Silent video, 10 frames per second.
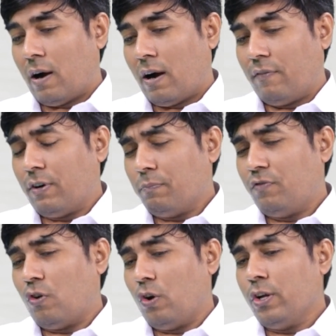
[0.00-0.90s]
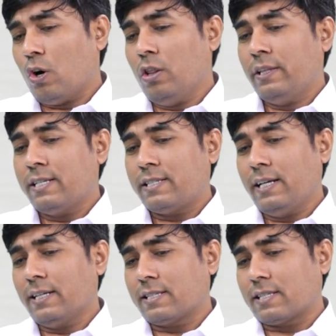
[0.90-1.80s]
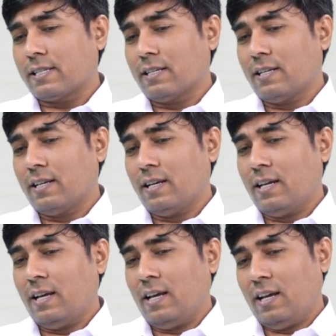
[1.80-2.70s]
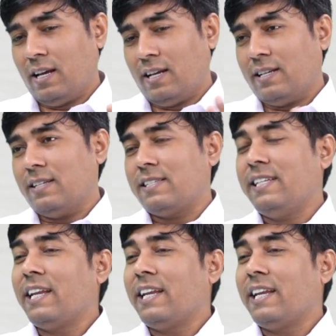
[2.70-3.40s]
After following all these things, she